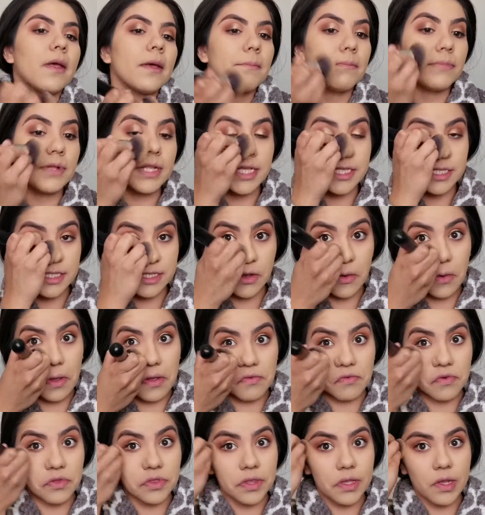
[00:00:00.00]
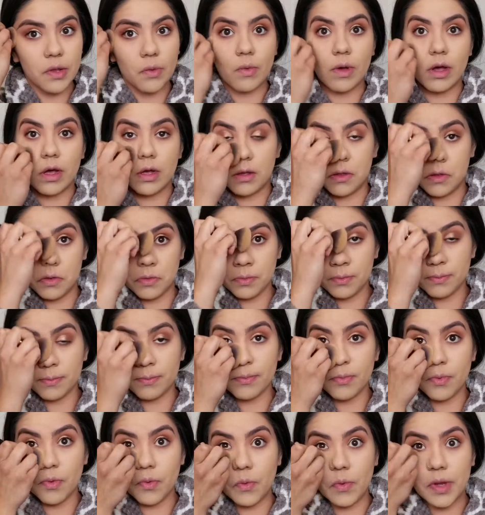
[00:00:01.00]
blends out everything well
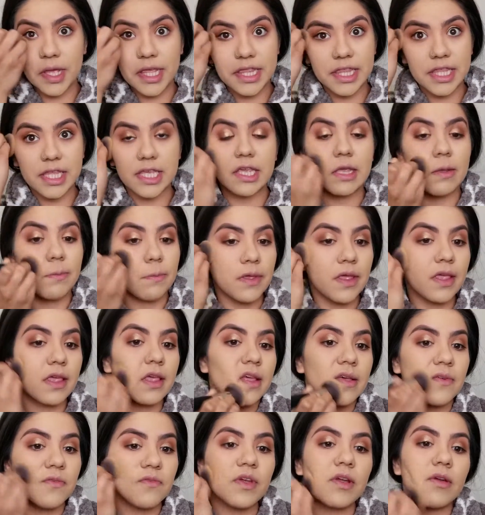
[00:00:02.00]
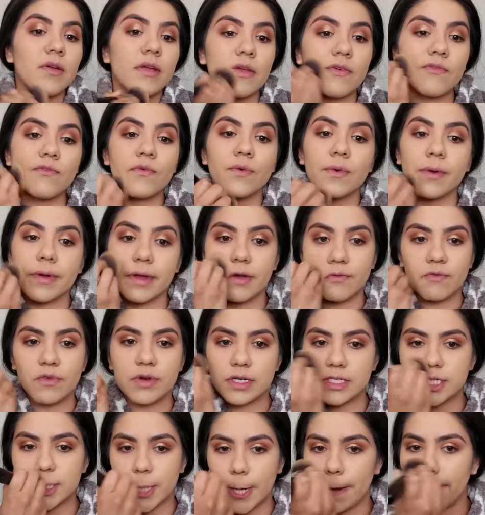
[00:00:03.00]
with keeping it very full
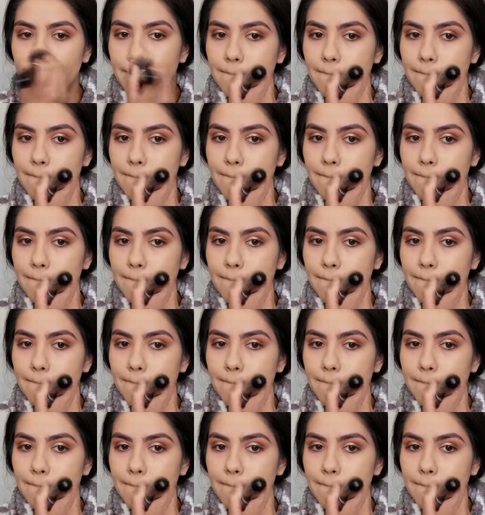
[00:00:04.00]
coverage.